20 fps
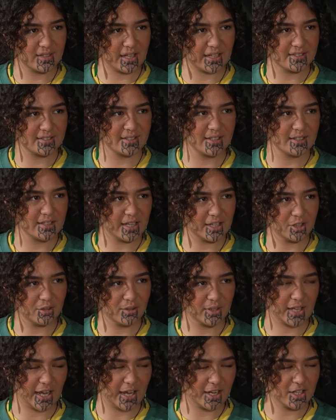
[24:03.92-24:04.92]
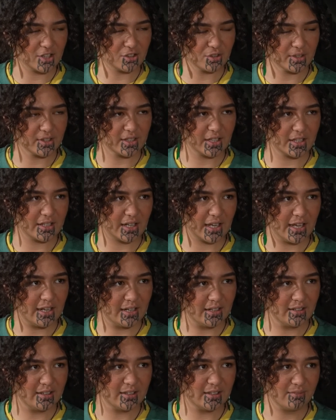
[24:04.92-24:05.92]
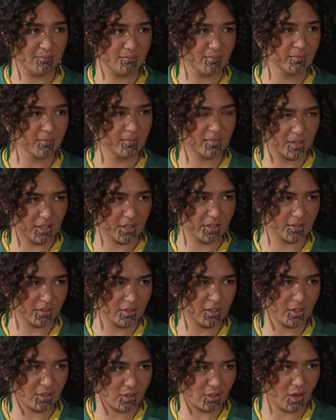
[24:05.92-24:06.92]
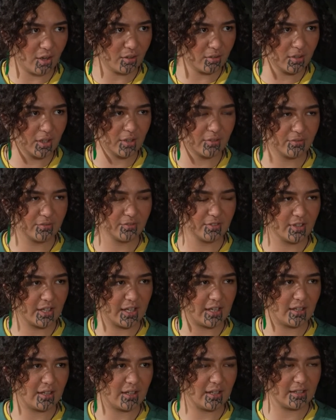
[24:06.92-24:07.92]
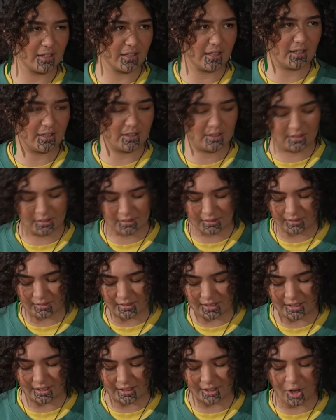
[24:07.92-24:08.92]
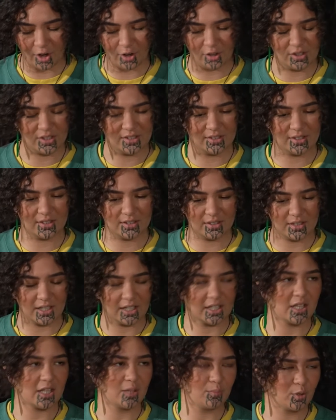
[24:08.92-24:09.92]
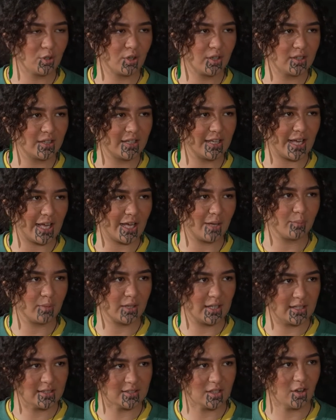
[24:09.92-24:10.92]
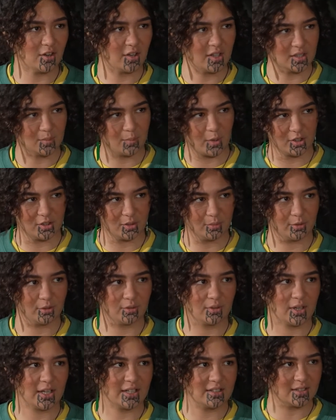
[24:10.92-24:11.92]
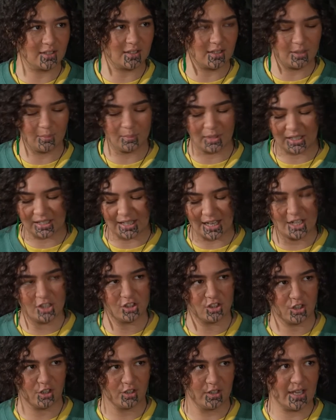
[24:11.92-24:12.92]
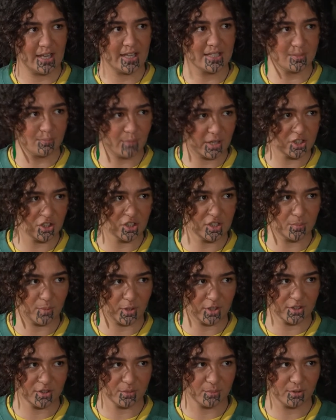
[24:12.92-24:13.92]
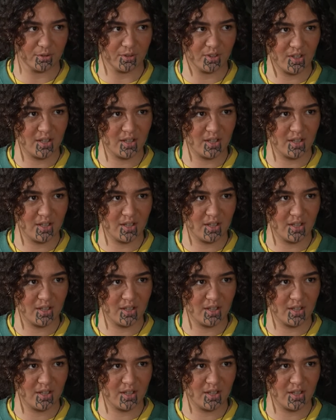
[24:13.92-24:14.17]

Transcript: they see that you engage with it and they want the, us to. The eh? goal of the, the, their code is to keep you on their app as long as possible and to yeah. keep engaged on it as much as possible.